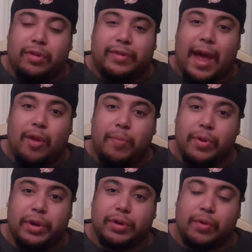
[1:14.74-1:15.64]
title
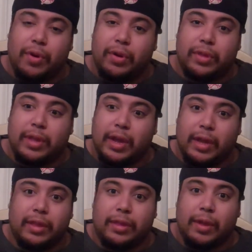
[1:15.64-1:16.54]
push or
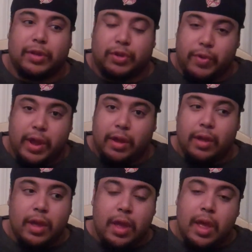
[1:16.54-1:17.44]
the streak
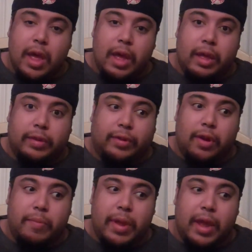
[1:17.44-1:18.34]
is
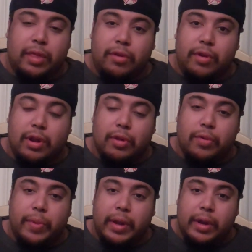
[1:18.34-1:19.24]
going to be hindered a
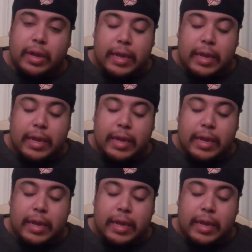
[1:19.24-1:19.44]
little bit.